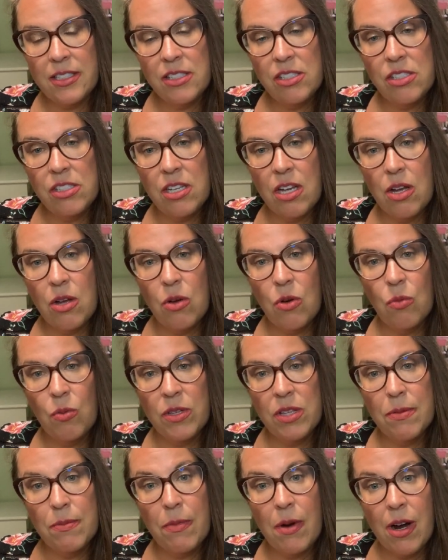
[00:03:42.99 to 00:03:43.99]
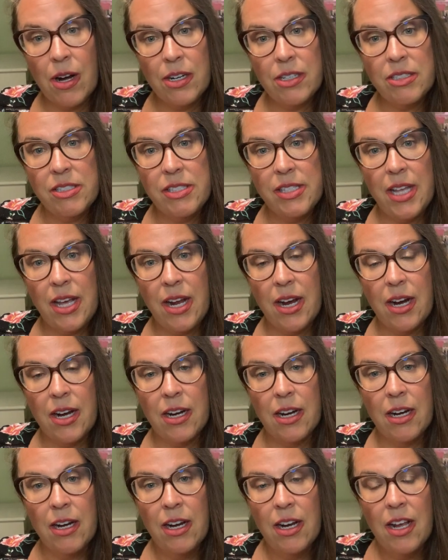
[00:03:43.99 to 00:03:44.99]
So with Mars
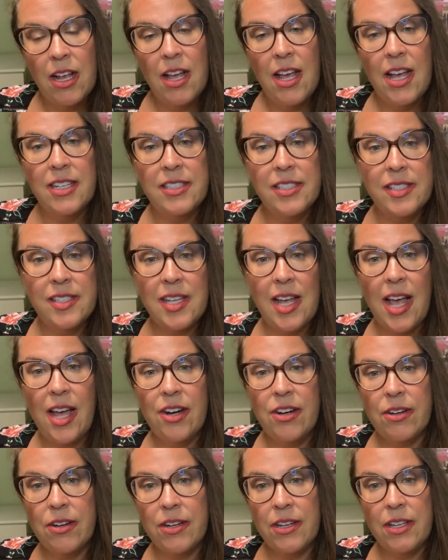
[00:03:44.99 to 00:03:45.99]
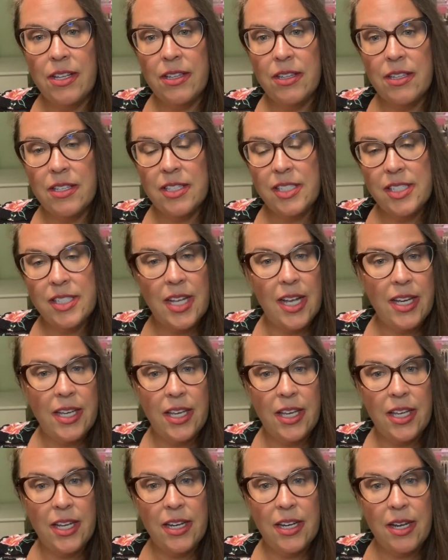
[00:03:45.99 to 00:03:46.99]
there and Saturn in the
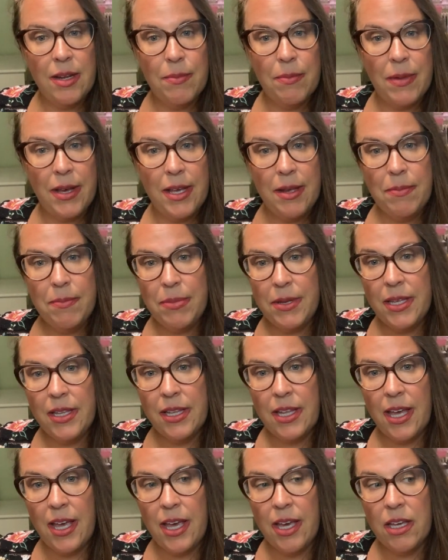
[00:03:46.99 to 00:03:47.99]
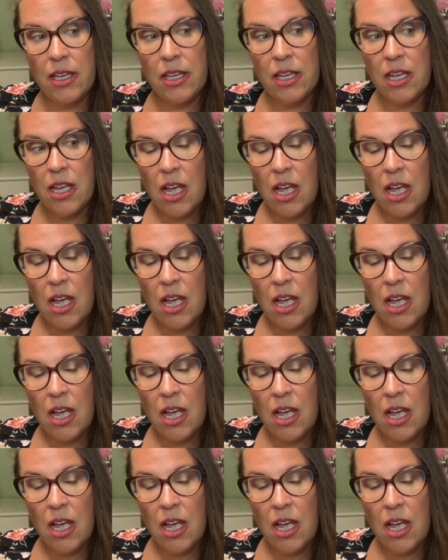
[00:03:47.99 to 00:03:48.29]
2nd, it might be like,